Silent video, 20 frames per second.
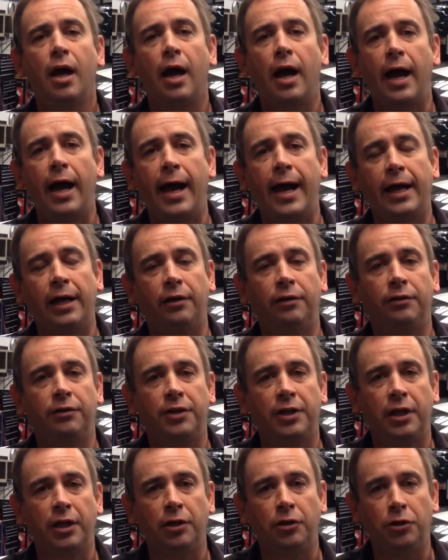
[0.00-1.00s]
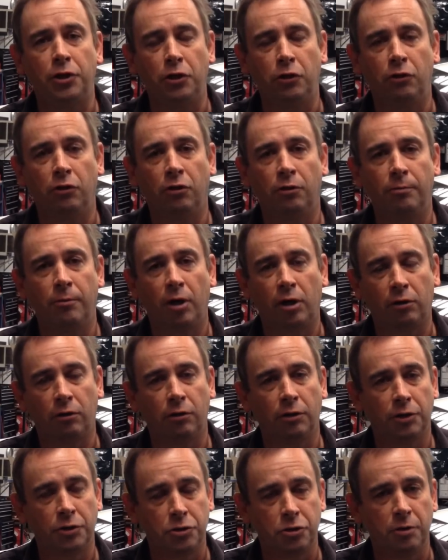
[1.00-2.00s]
and the newer model,
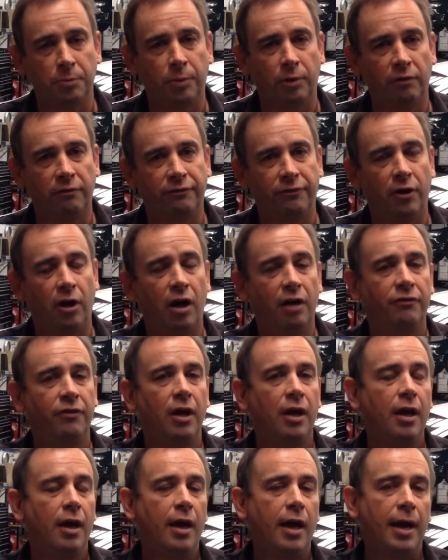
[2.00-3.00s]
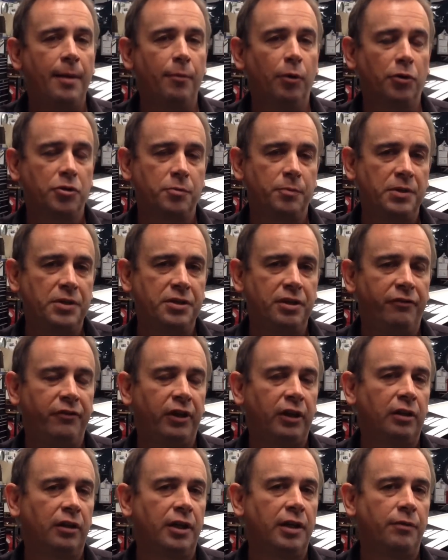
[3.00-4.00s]
the 2.5, and more
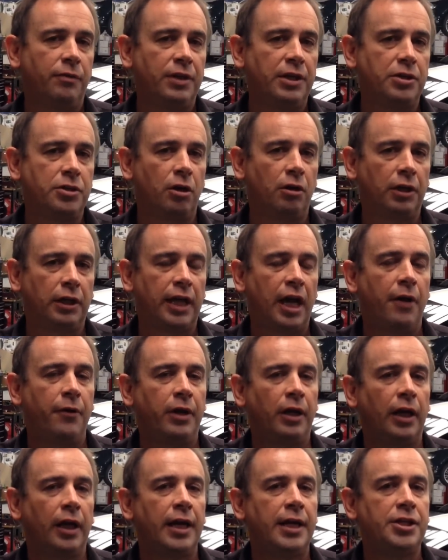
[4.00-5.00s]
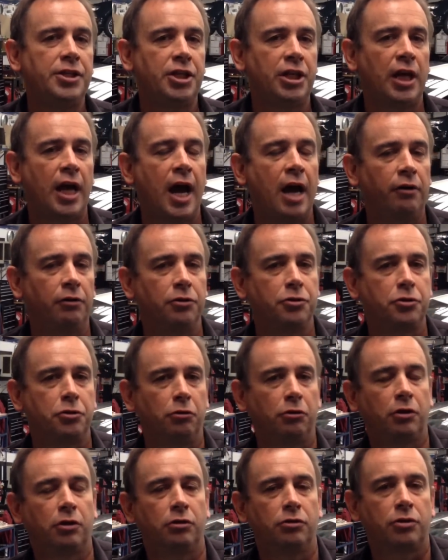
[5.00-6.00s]
specifically this ongoing EGR and
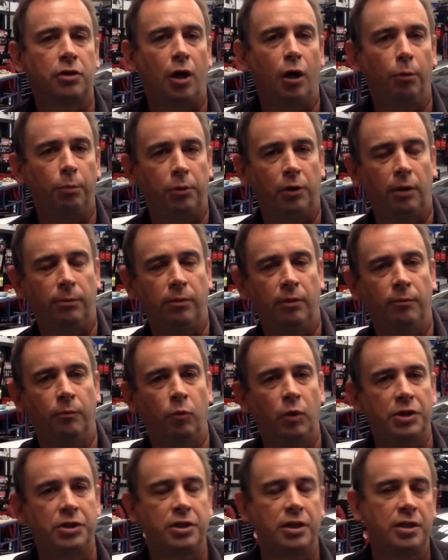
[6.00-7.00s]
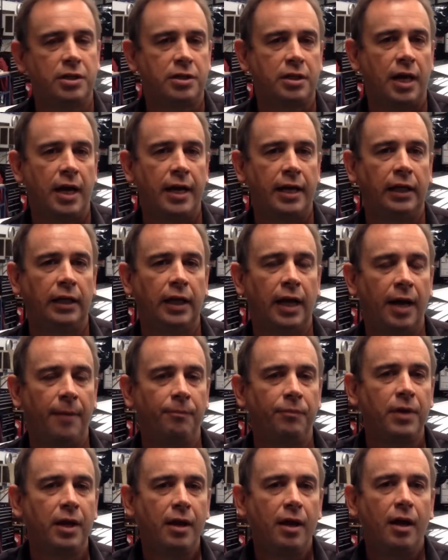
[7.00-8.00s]
soot control problem, which is a
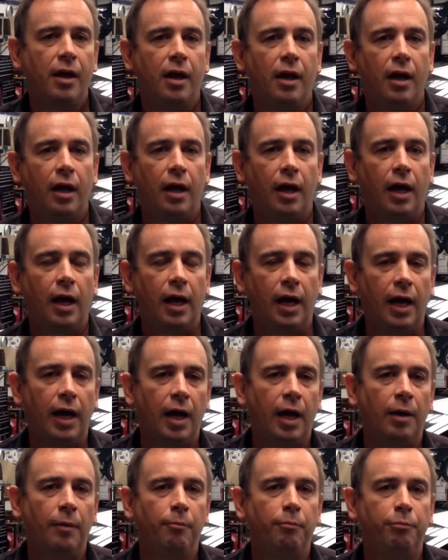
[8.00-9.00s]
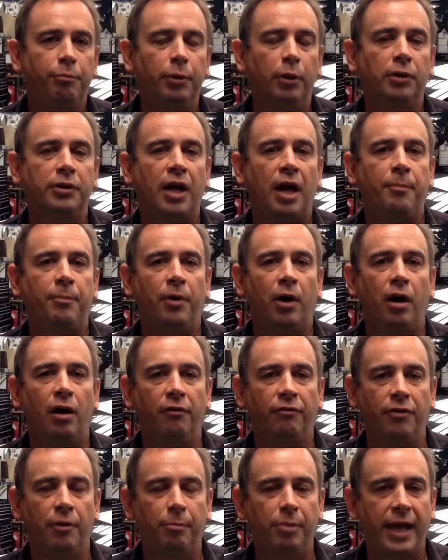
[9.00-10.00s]
build-up
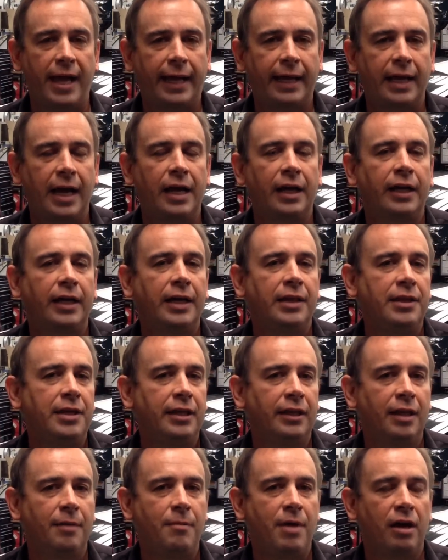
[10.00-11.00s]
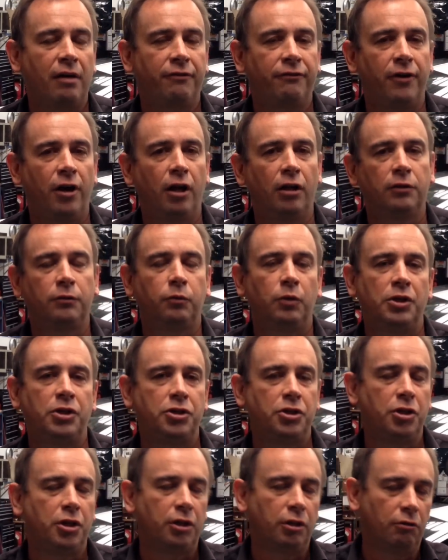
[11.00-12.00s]
of the black gunk in the inlet manifold, which
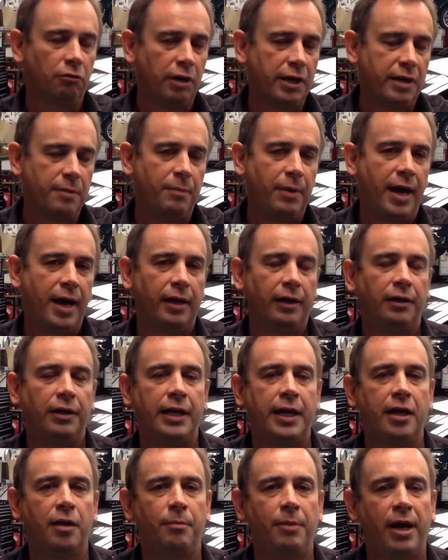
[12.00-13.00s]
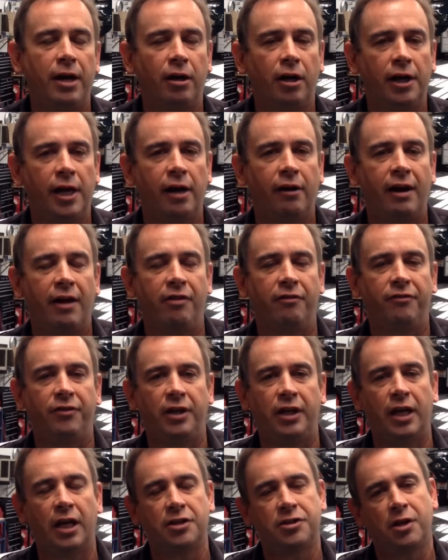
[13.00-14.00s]
you can read about and hear about on our other
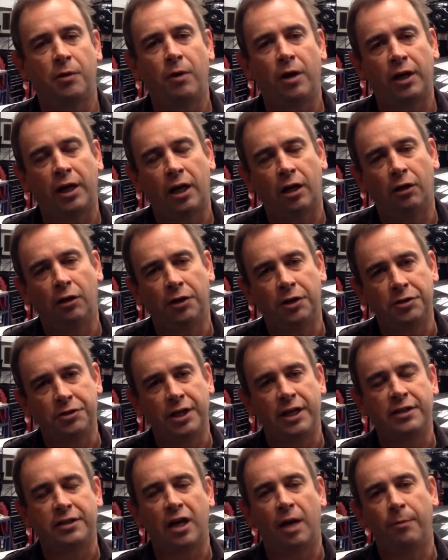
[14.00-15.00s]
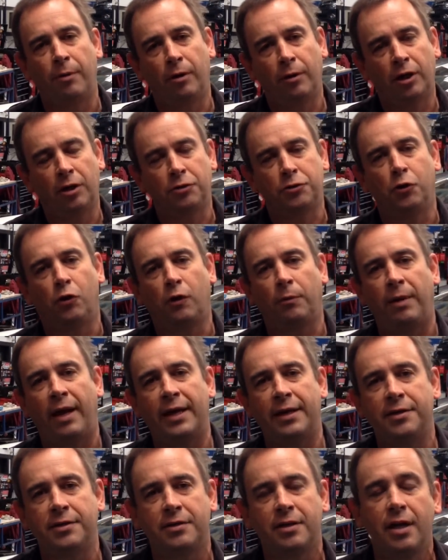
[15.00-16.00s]
videos. I won't go into a lot of detail, but I'm going to talk
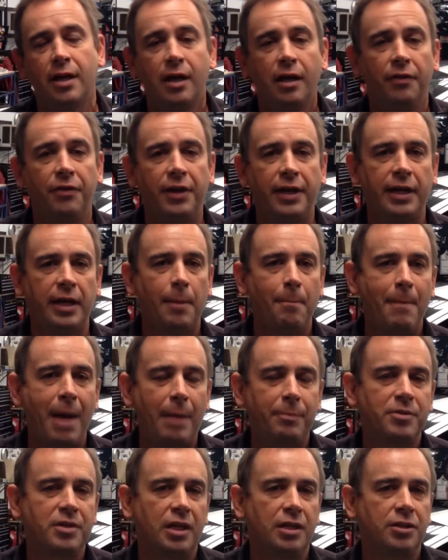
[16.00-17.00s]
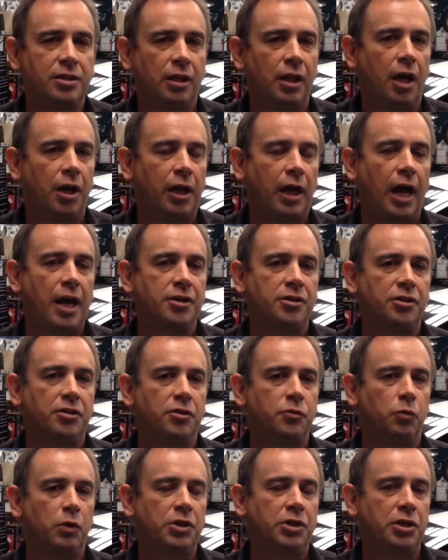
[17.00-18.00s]
about is the map sensor
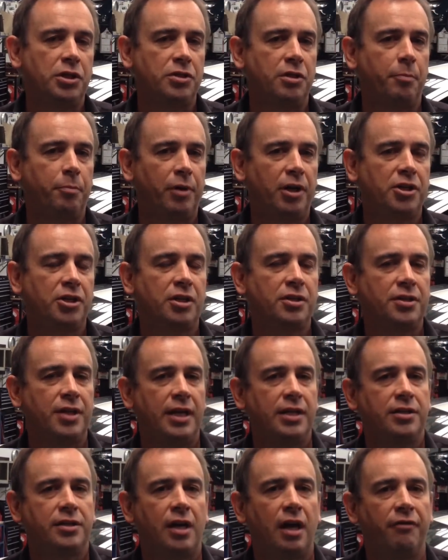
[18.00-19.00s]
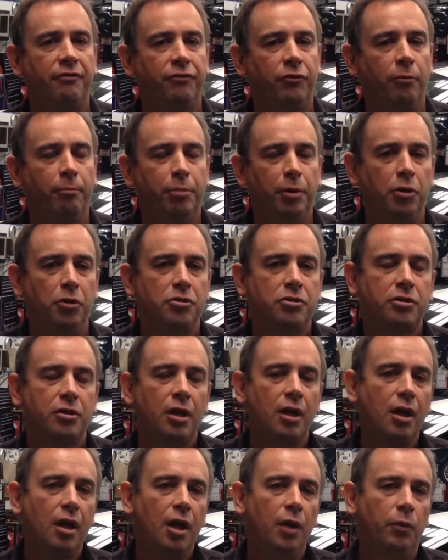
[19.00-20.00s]
locations, which is the pressure sensor for boost,
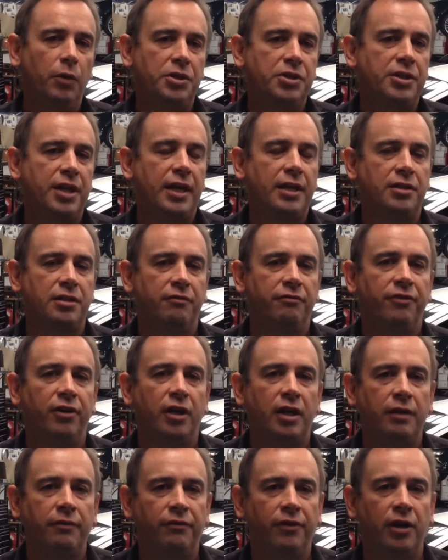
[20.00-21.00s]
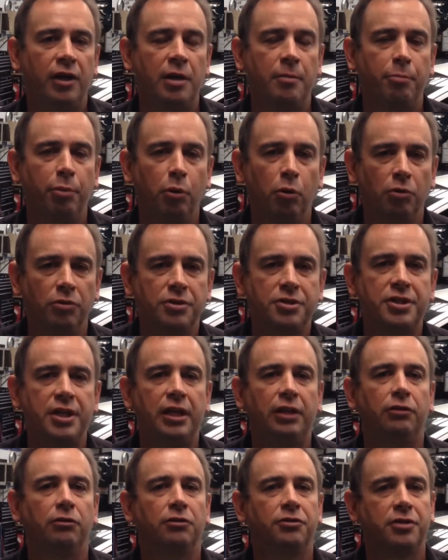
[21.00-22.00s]
which sends a very, very important
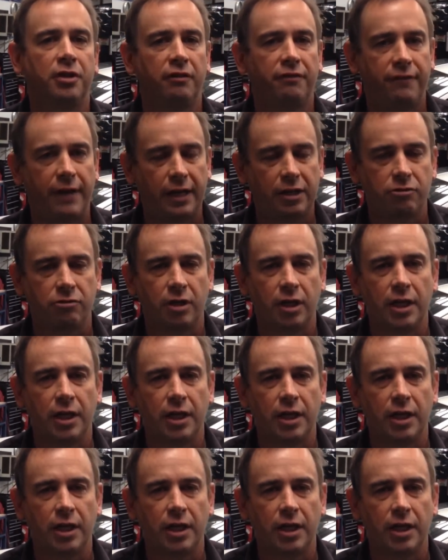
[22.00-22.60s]
signal to the factory